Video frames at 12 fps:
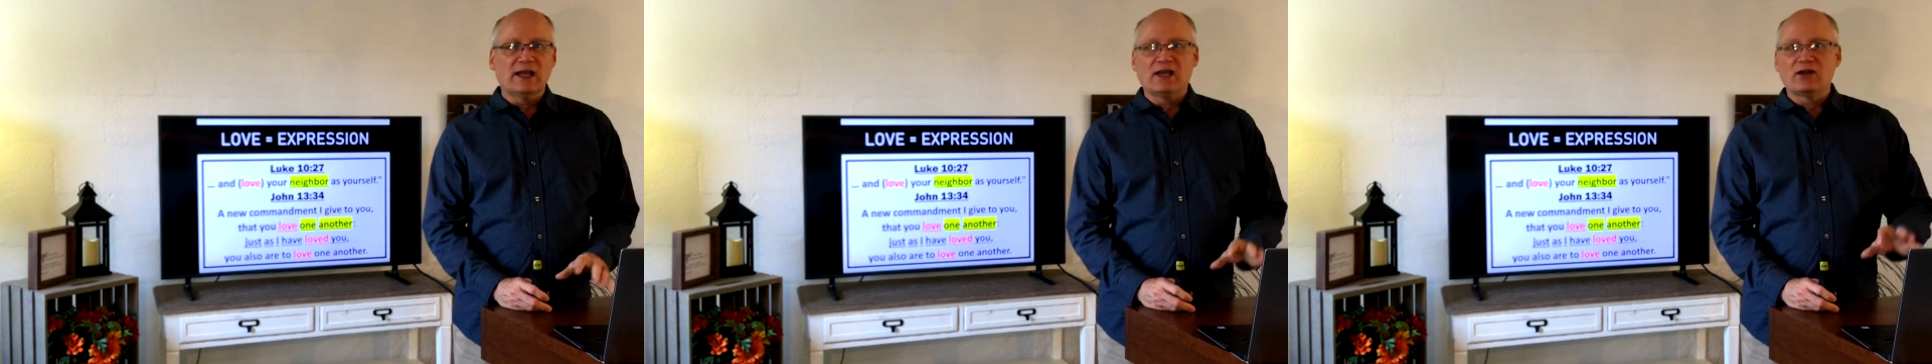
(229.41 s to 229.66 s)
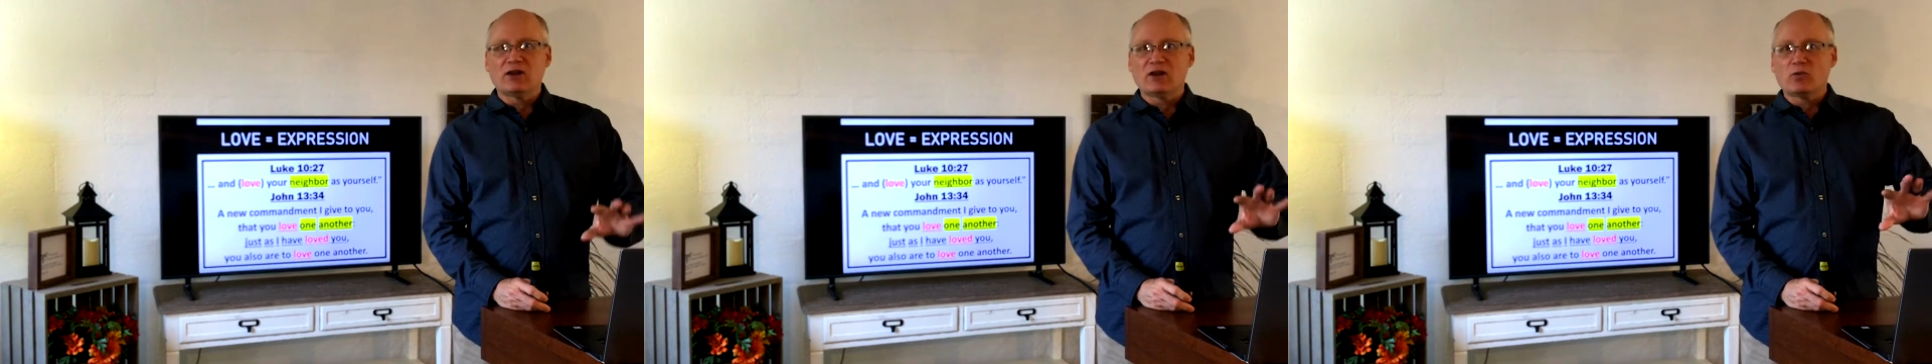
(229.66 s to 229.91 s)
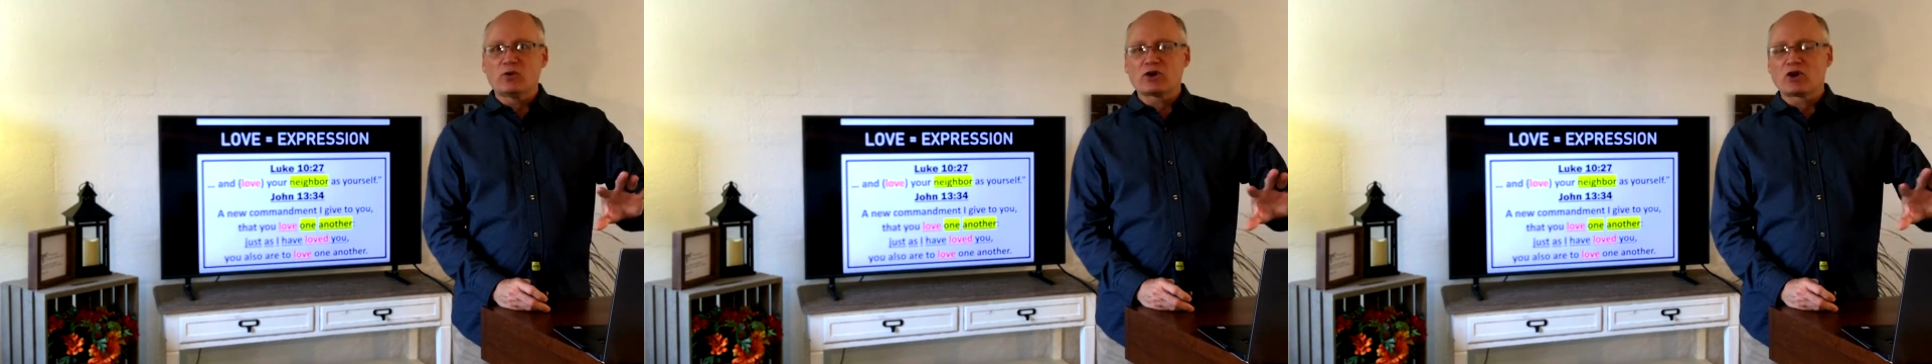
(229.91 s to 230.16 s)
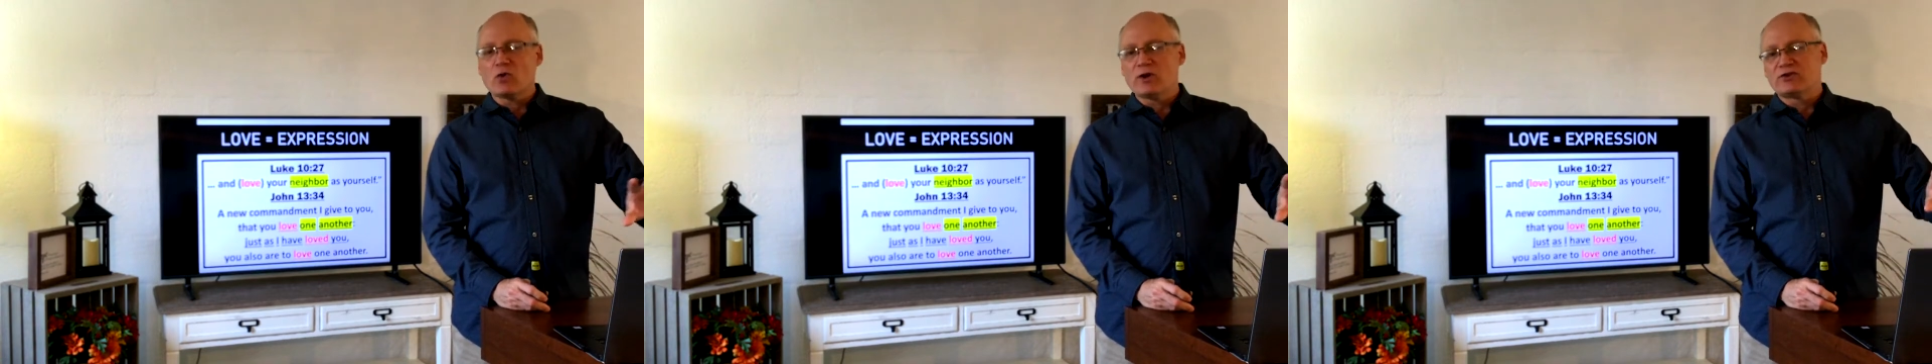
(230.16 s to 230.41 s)
And
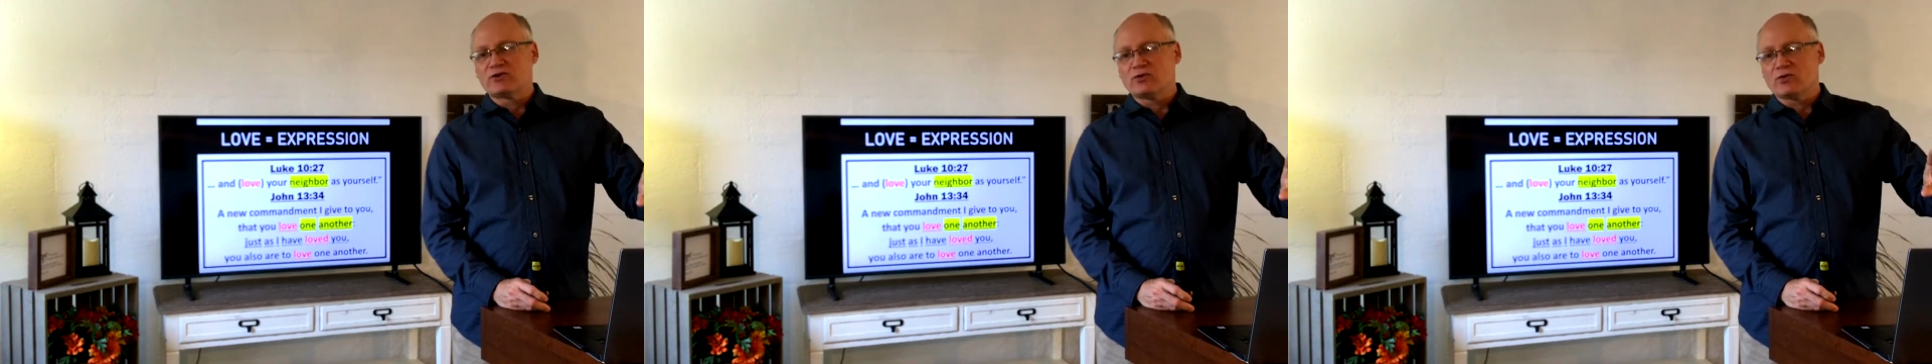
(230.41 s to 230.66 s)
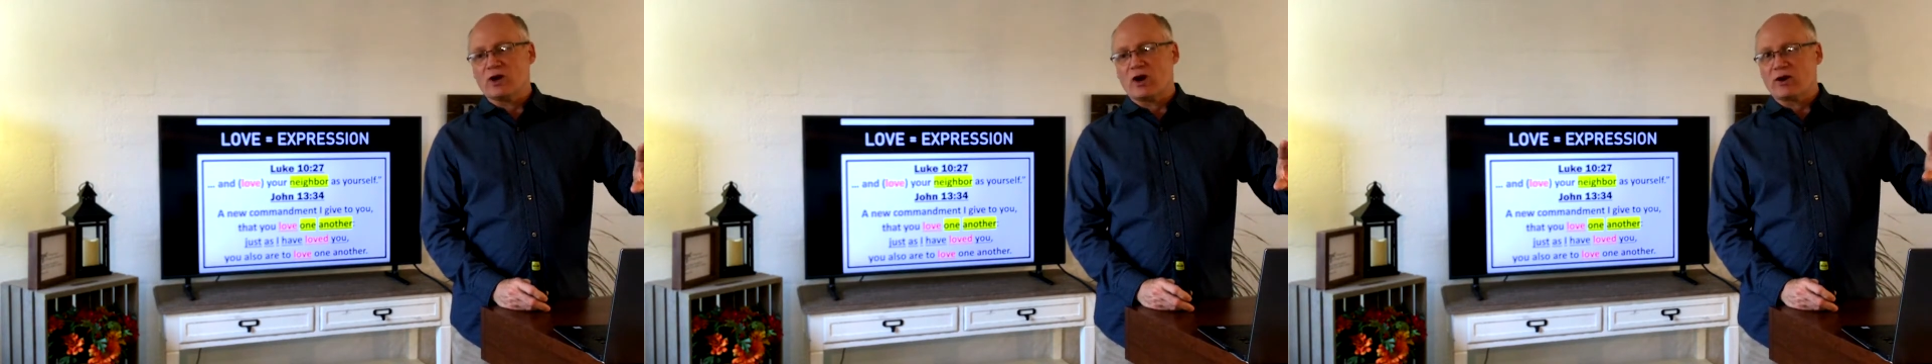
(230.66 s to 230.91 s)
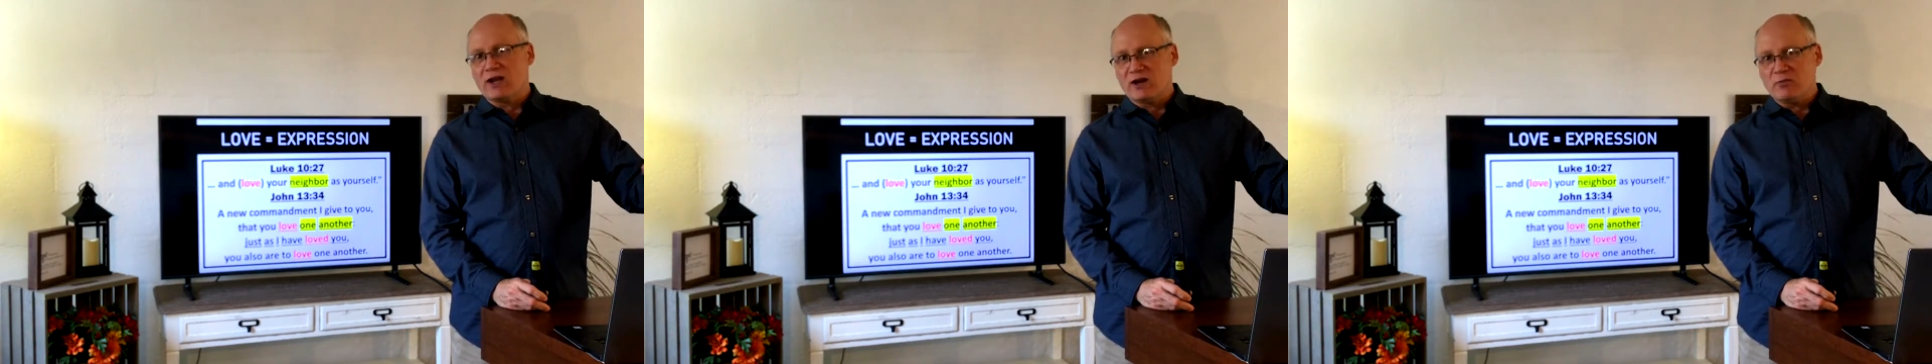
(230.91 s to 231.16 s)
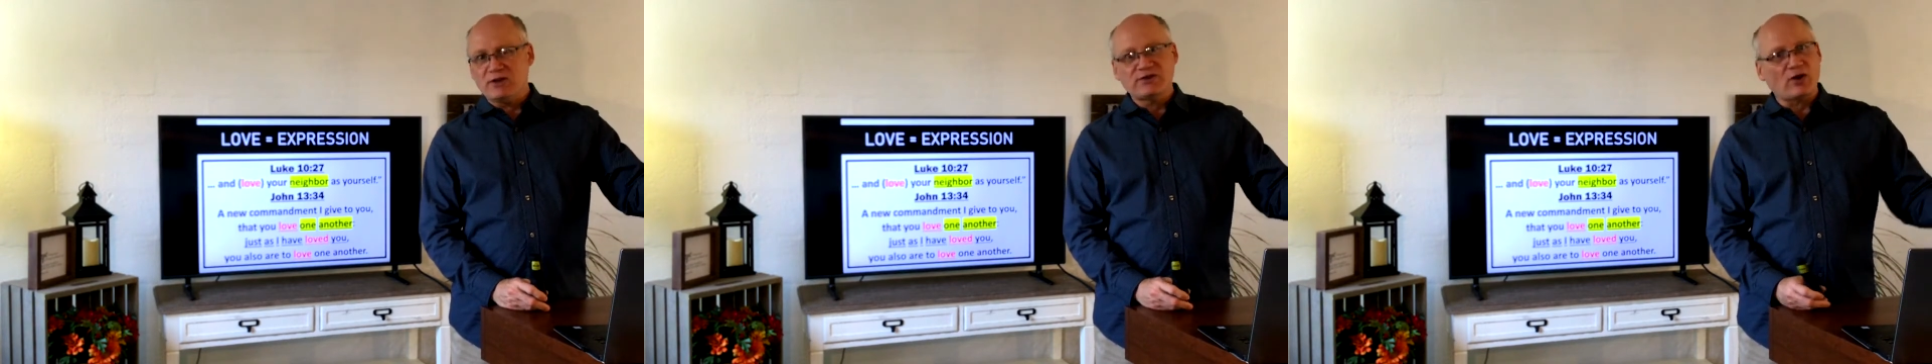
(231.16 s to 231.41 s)
we're going to our
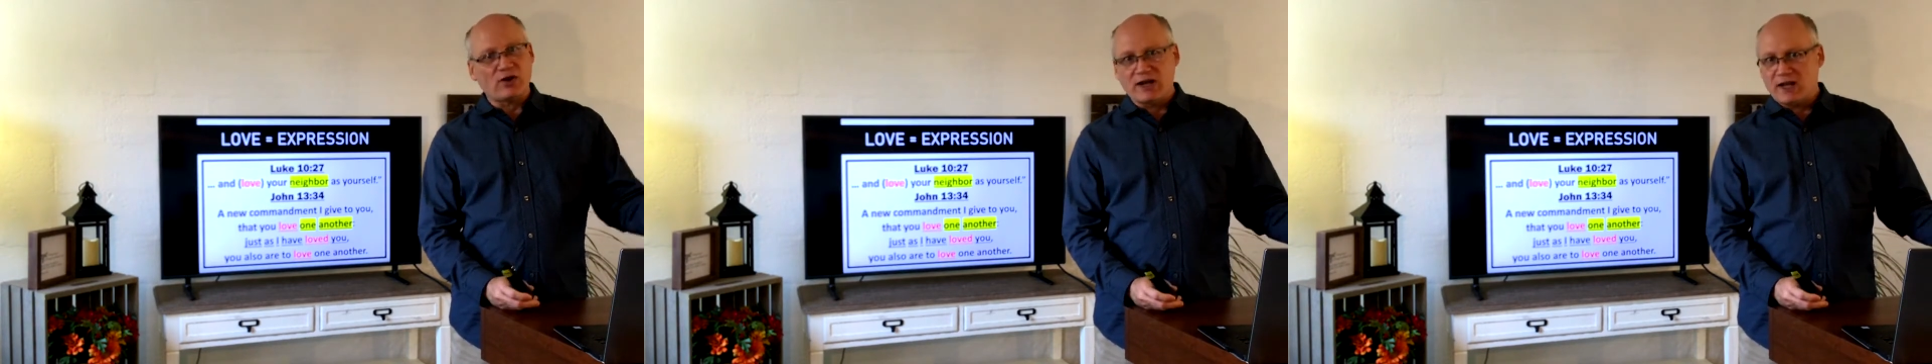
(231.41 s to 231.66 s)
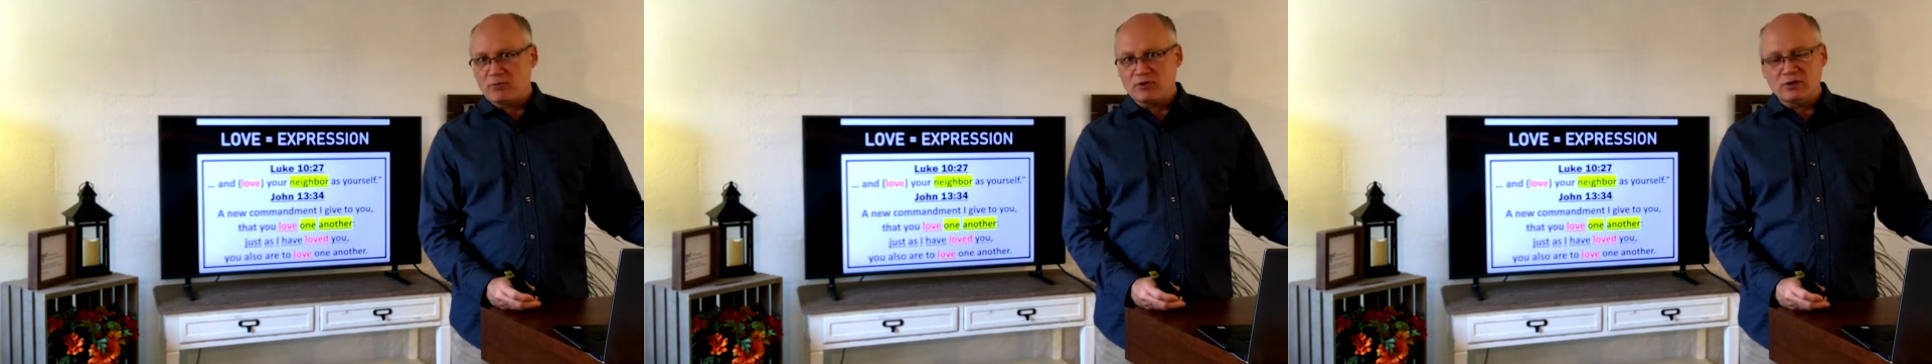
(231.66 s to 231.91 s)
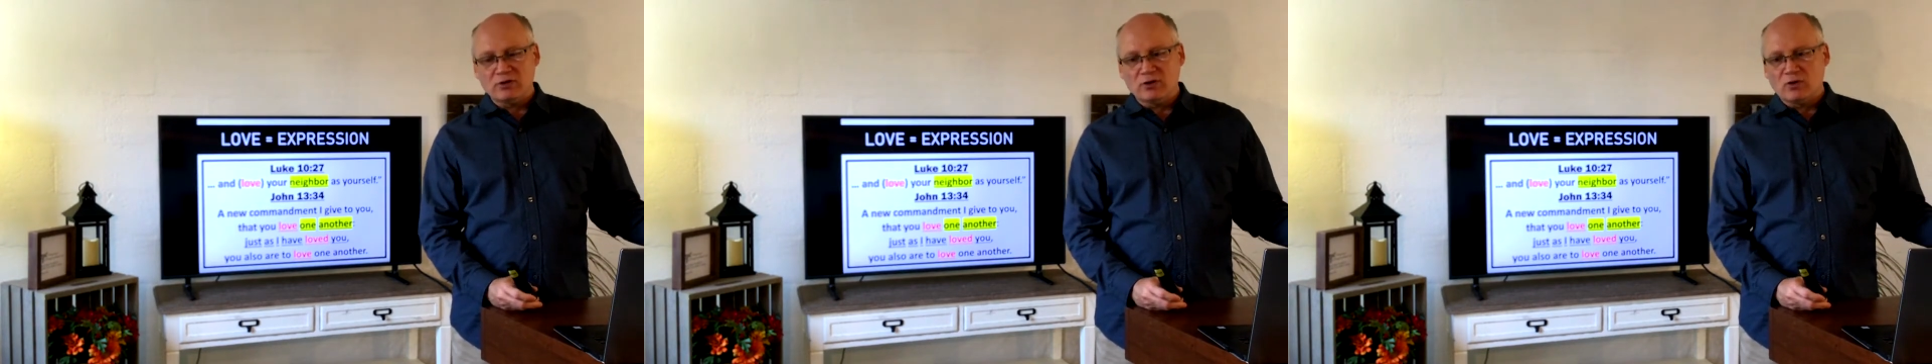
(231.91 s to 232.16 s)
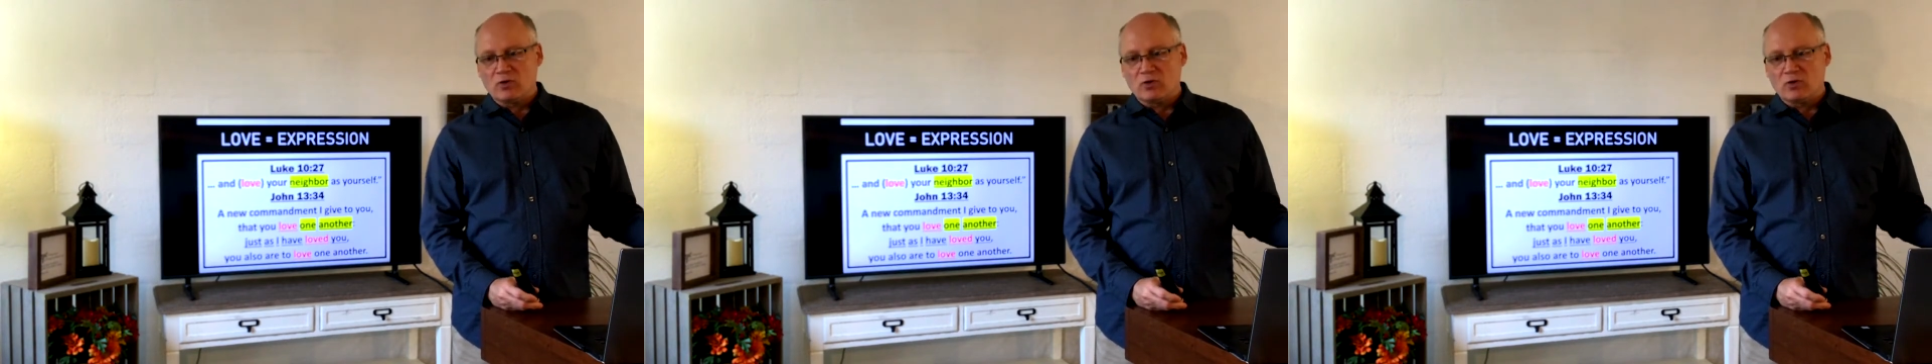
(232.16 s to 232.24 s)
enemies, our neighbor.